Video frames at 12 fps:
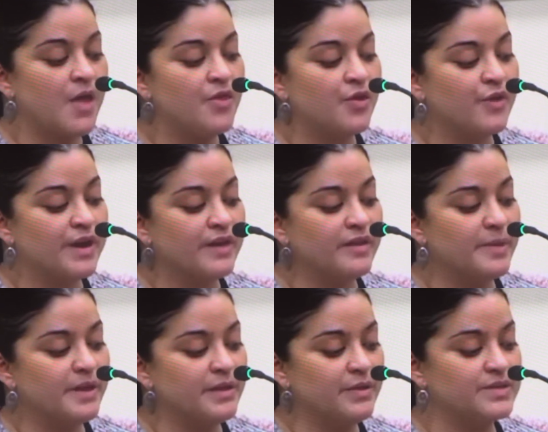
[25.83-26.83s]
The curriculum
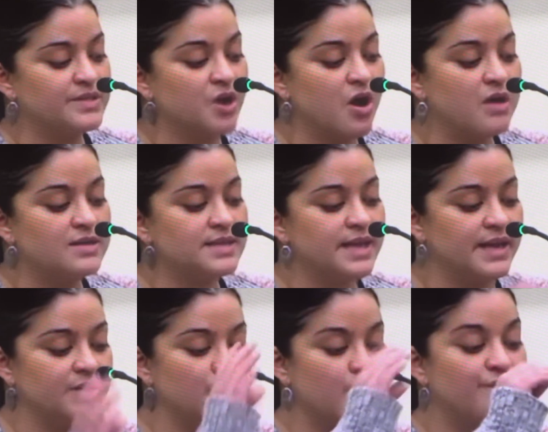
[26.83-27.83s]
includes talks
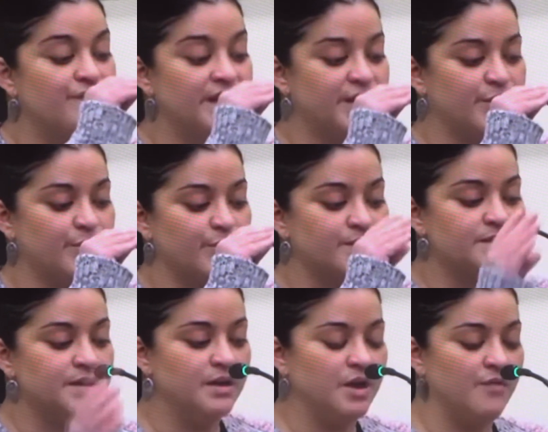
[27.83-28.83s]
and or videos
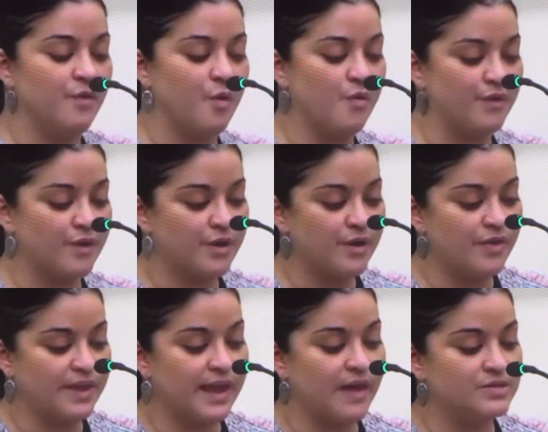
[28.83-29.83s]
of over
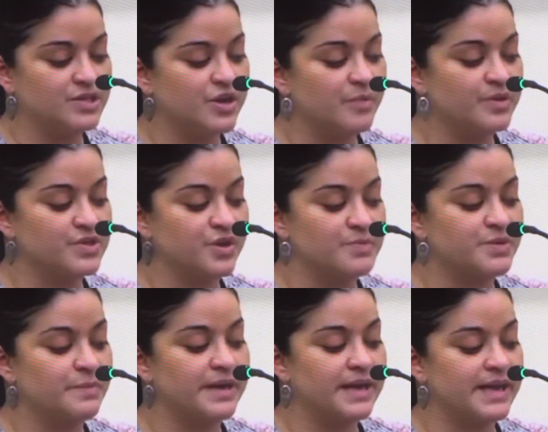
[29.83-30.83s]
the counter and
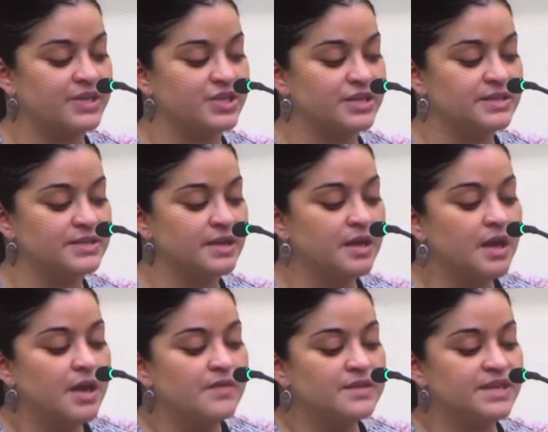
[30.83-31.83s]
prescription medications,
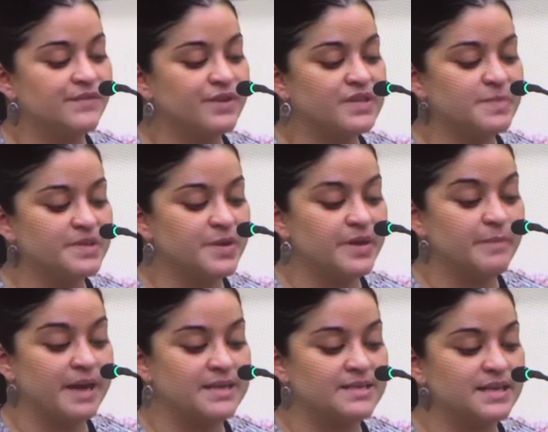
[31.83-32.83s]
the difference between
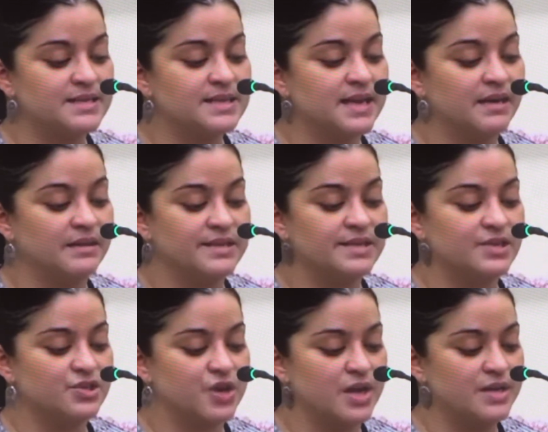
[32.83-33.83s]
medicines and illicit
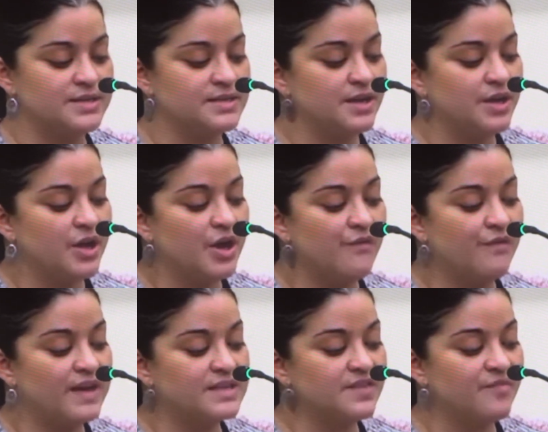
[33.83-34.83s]
drugs,
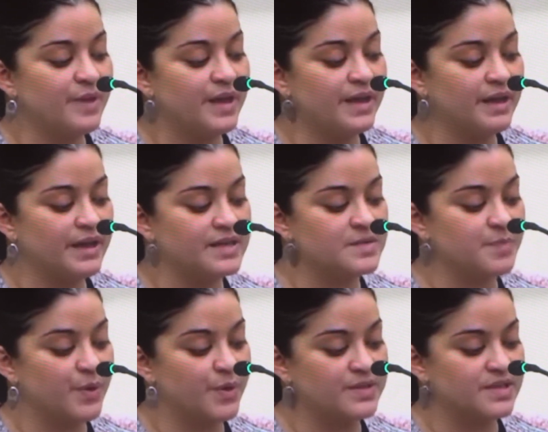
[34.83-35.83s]
effects of being
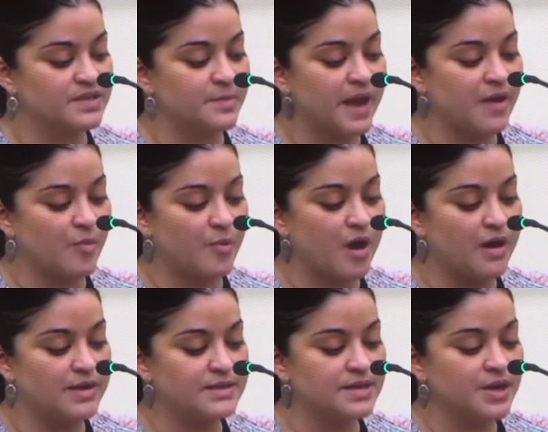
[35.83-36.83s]
exposed to tobacco
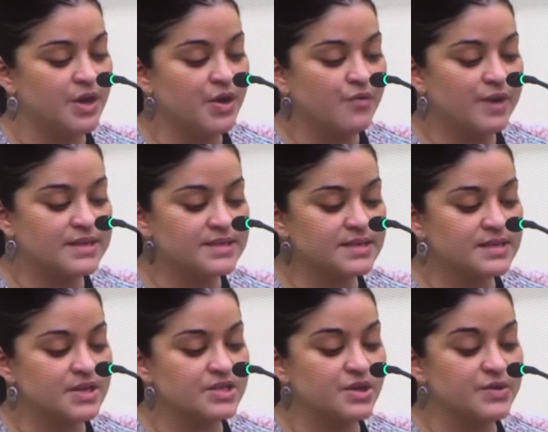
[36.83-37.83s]
products, risks
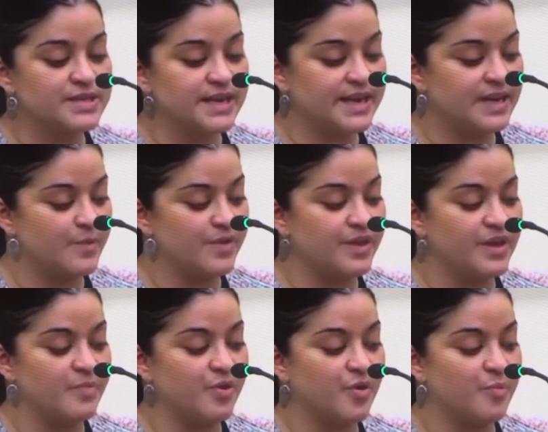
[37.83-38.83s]
associated with
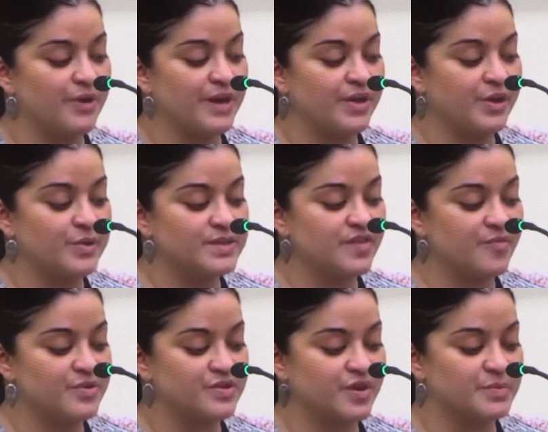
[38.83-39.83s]
inappropriate use of
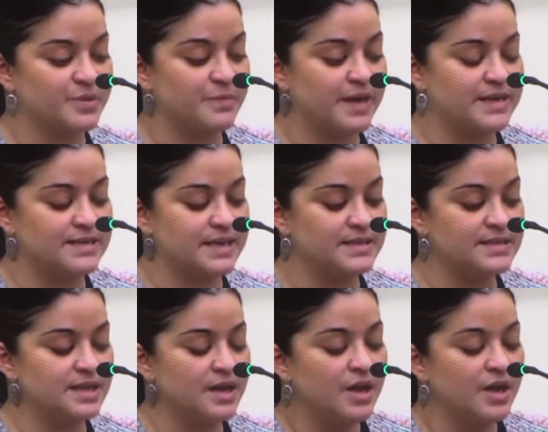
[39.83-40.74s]
prescription medicines,